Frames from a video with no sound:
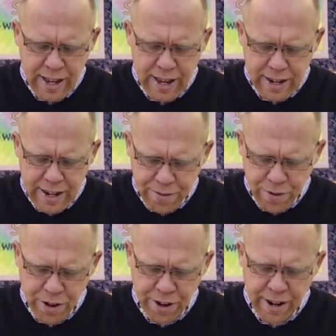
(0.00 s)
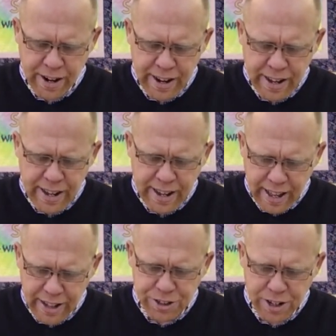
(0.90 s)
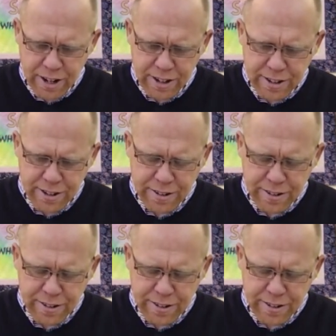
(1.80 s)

yet never gets it.